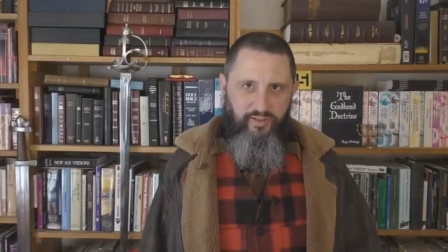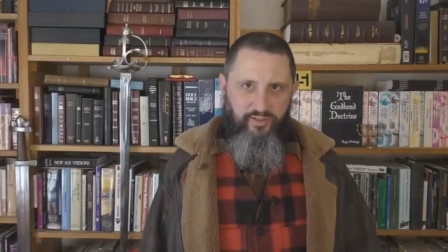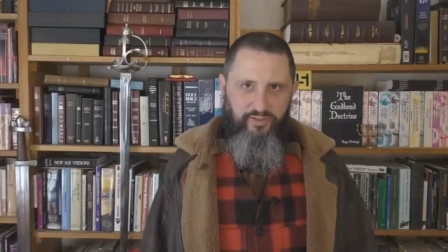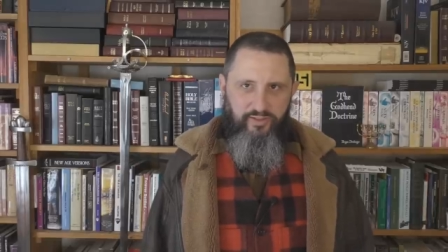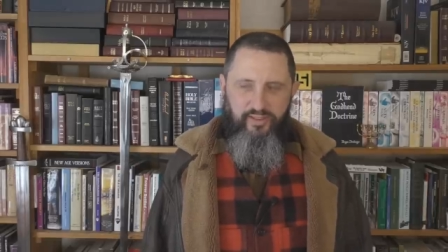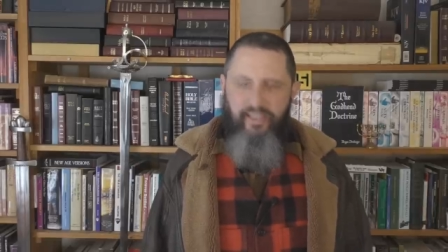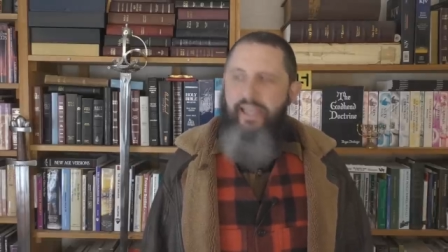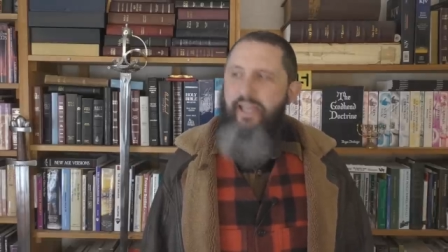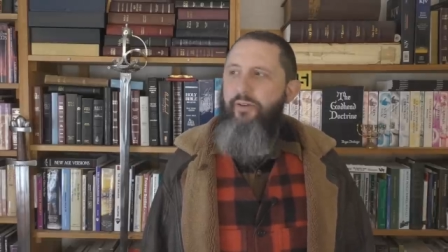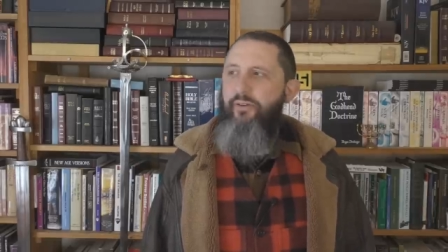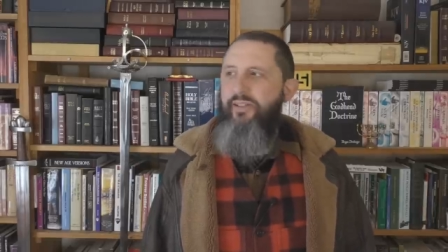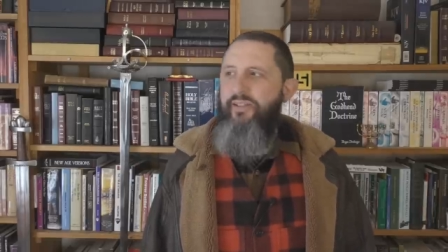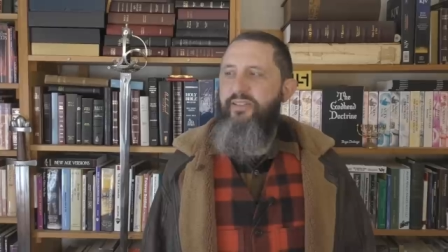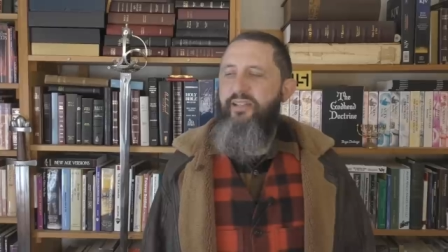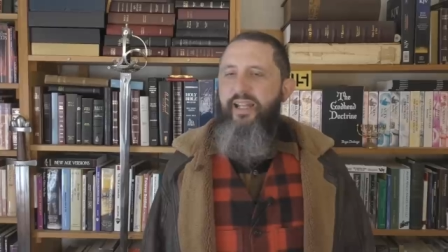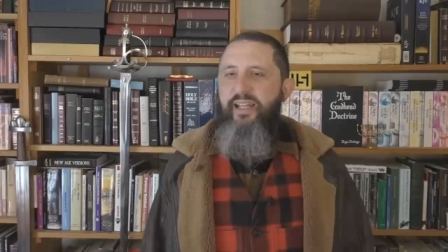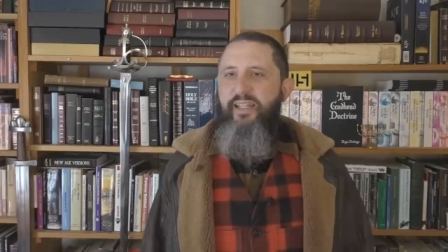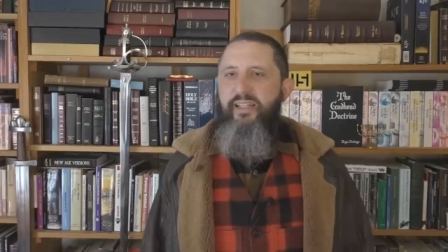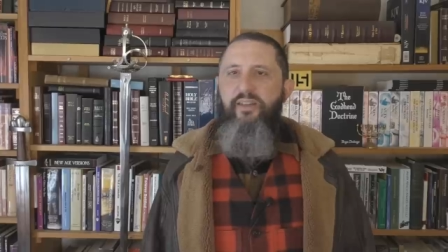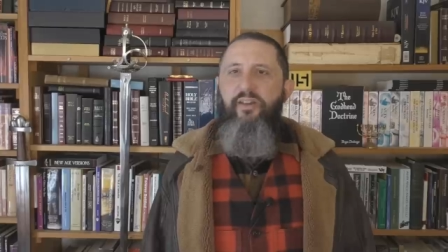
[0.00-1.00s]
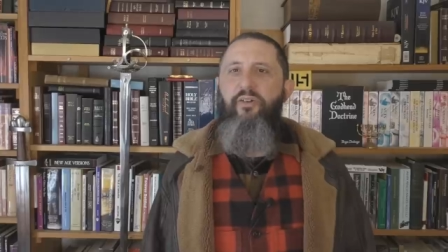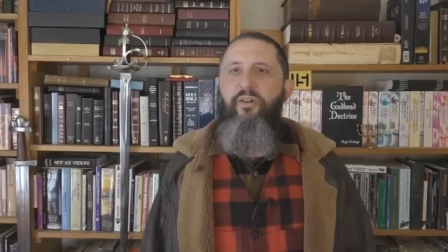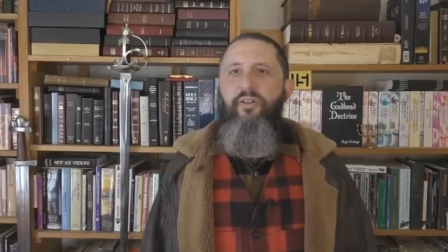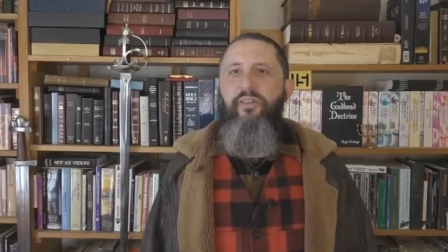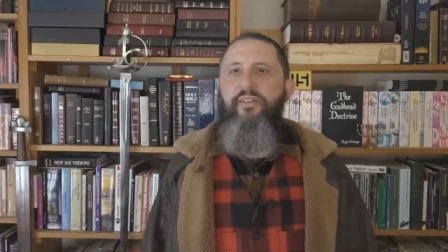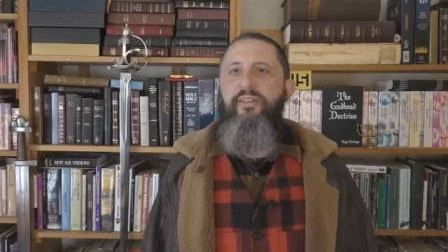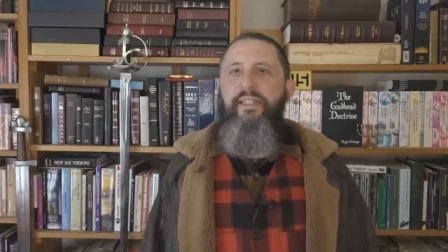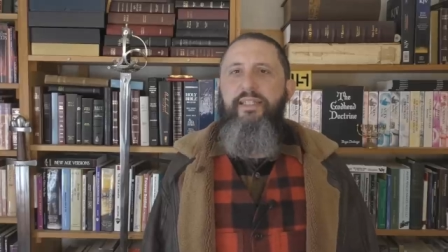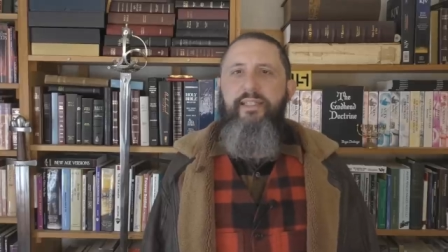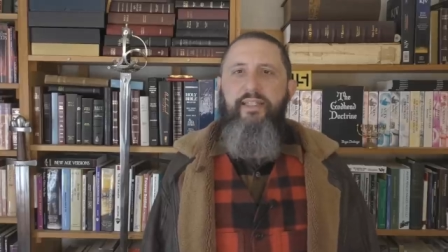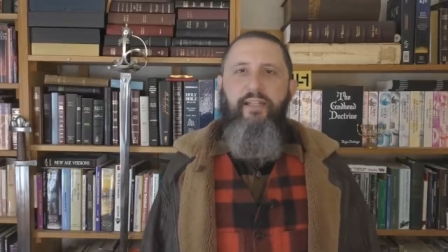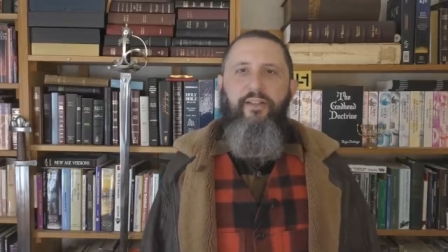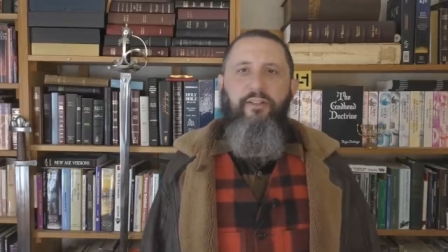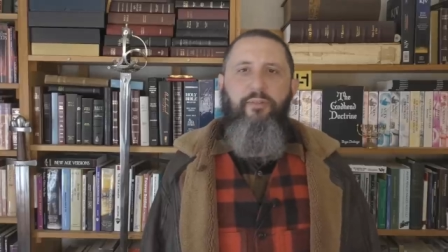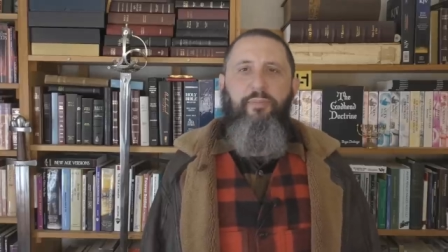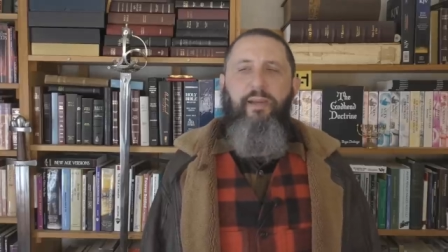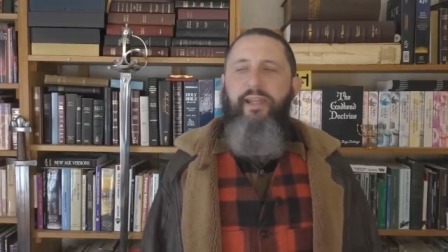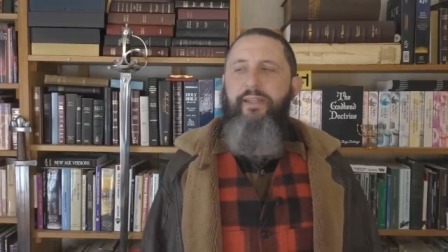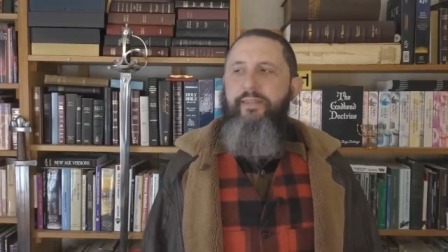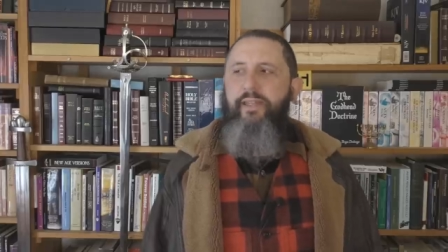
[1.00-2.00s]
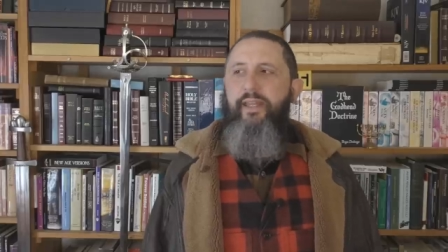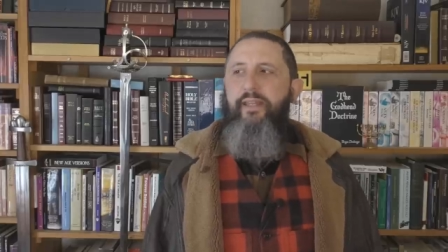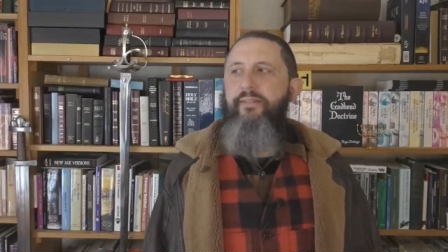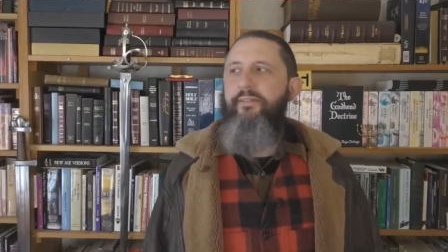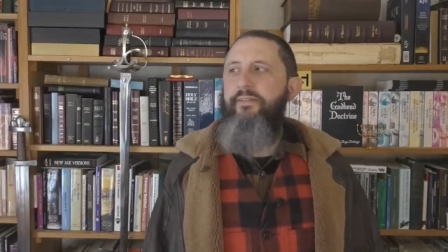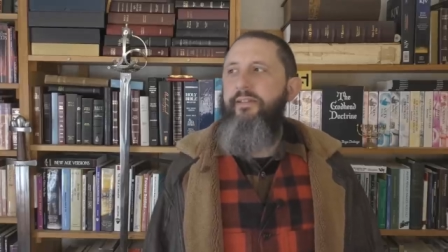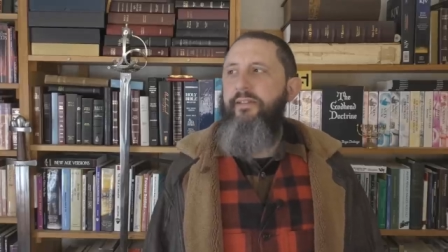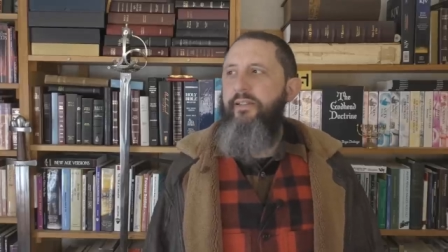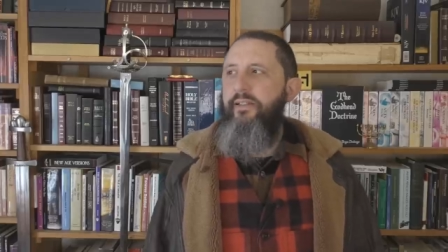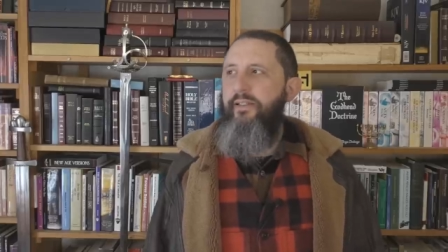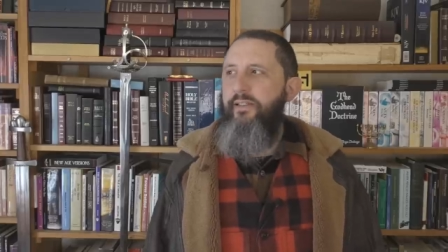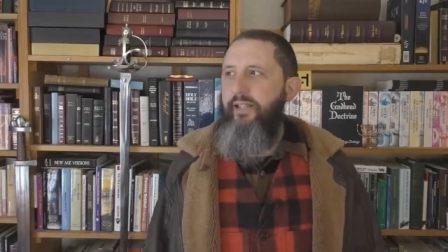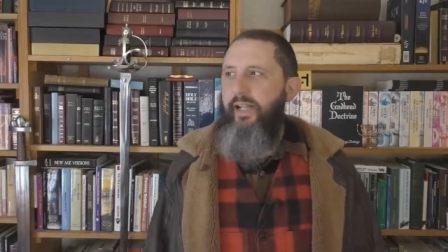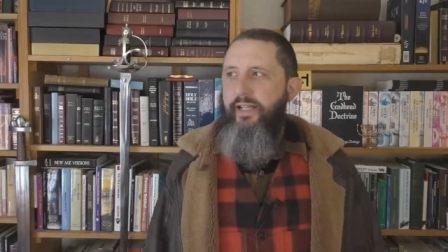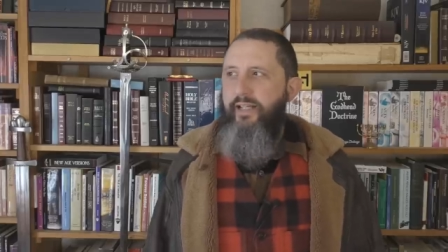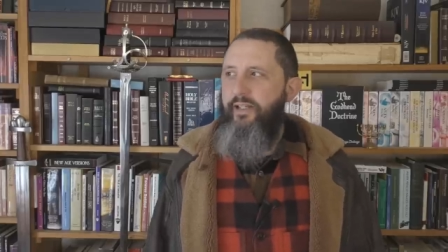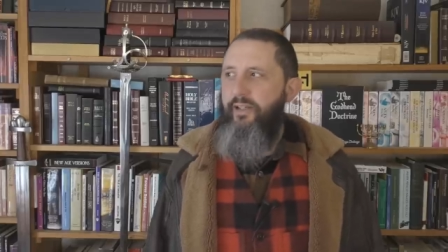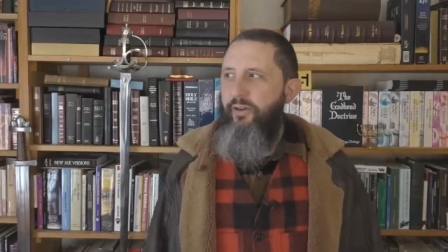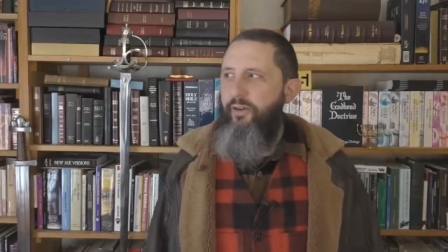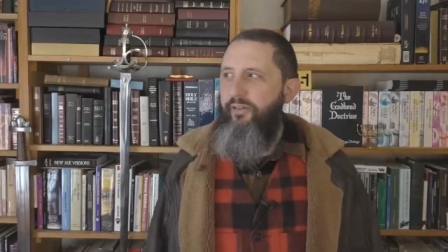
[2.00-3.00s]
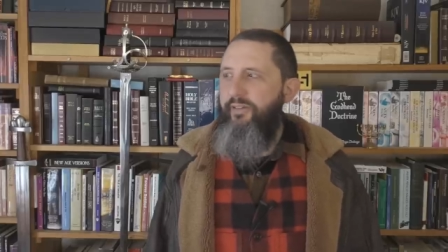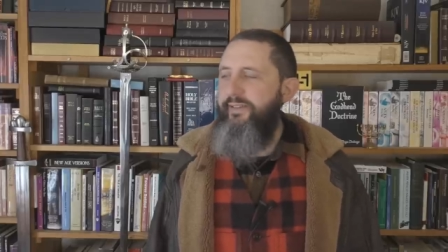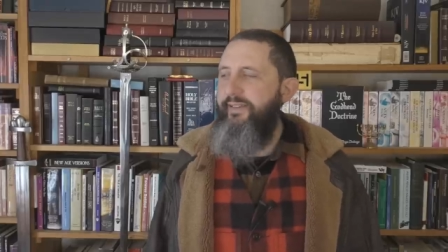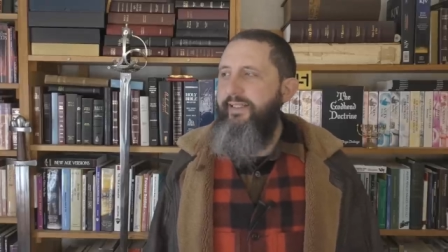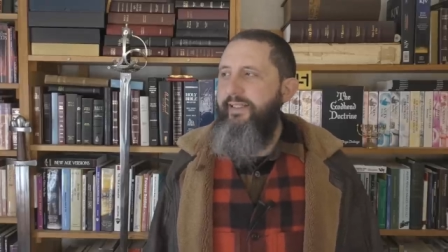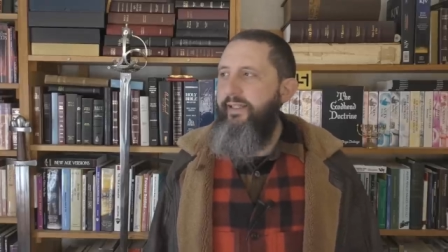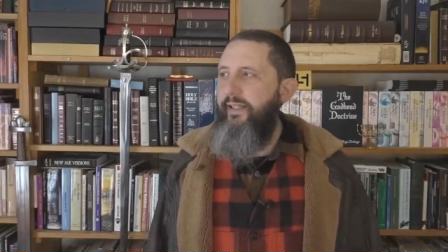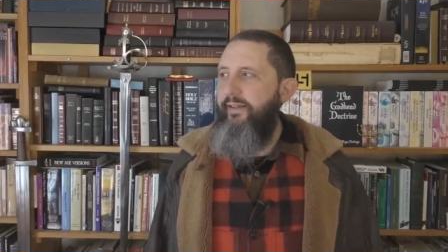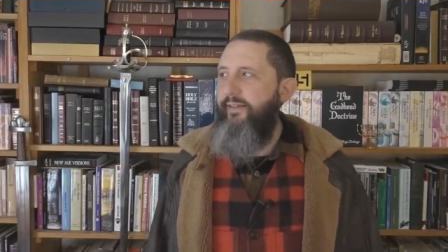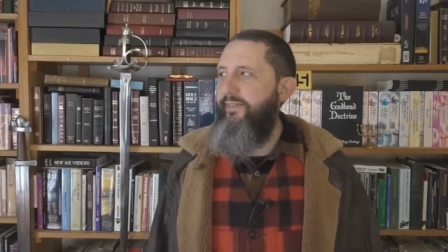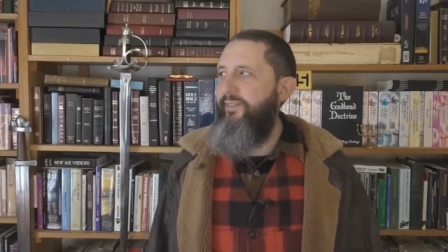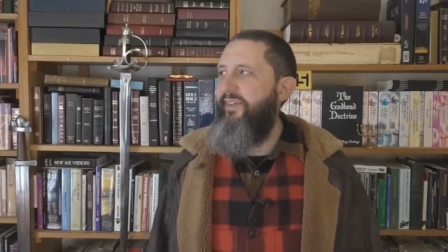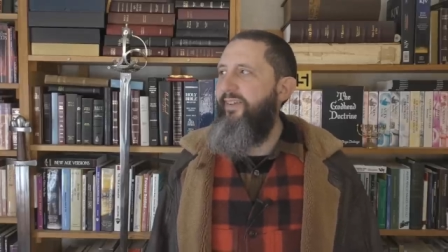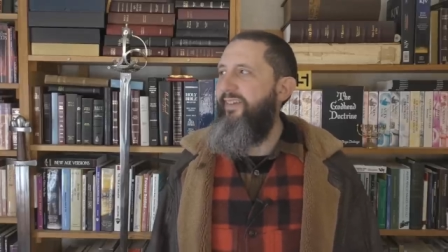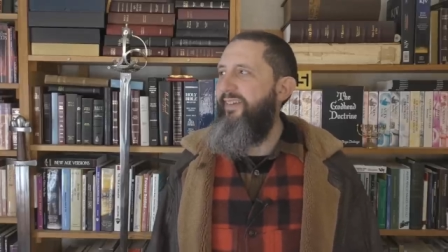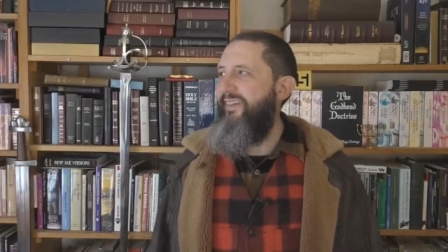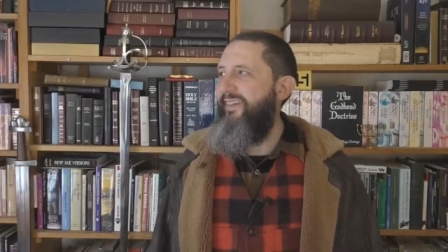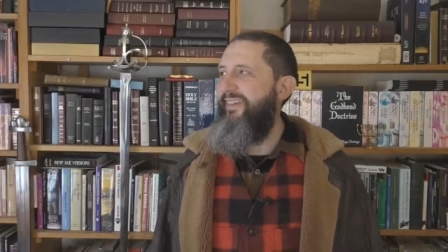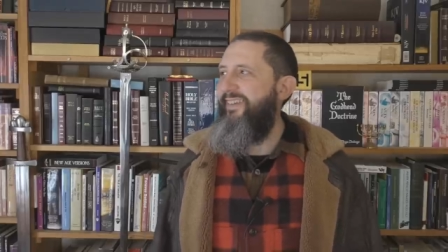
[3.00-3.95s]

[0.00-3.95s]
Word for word: He said, yeah, well, he said, I didn't know all the details back then. I didn't know all the details.